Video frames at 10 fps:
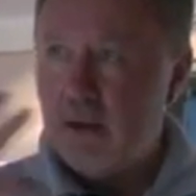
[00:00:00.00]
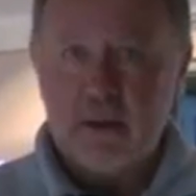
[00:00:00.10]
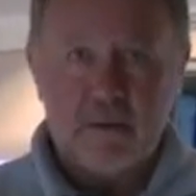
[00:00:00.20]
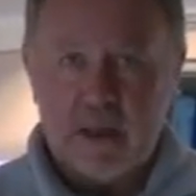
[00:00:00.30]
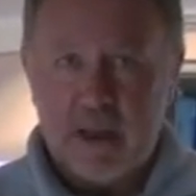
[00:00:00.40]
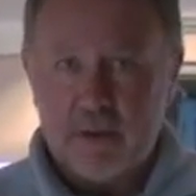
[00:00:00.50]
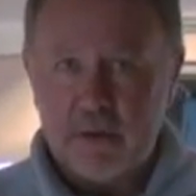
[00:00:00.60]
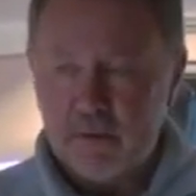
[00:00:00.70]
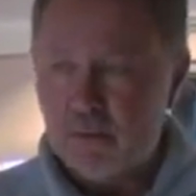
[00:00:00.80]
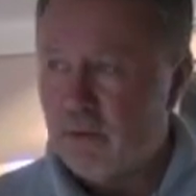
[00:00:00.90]
in this cabin
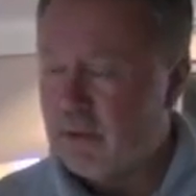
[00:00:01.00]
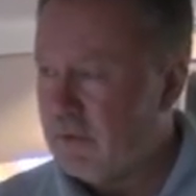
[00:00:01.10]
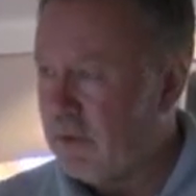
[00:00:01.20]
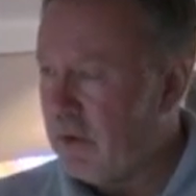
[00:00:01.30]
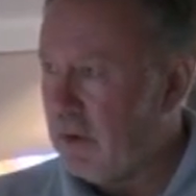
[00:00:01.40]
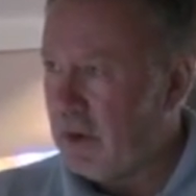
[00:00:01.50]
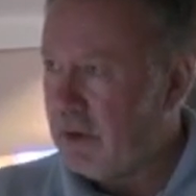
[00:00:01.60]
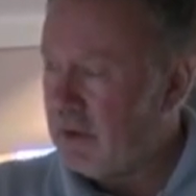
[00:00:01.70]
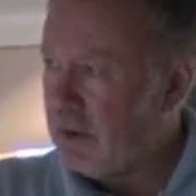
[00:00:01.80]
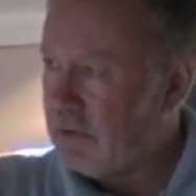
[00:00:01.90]
at all. The only
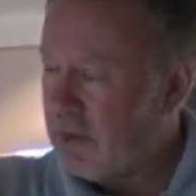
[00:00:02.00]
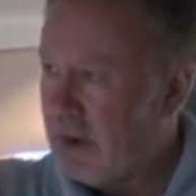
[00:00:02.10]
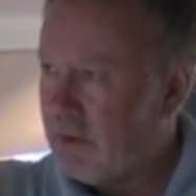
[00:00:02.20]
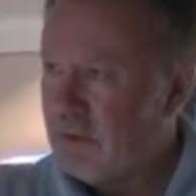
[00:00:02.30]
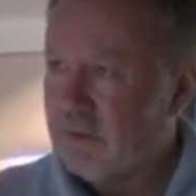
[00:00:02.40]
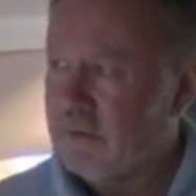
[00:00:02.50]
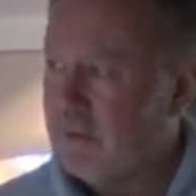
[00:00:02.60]
lighting is out on the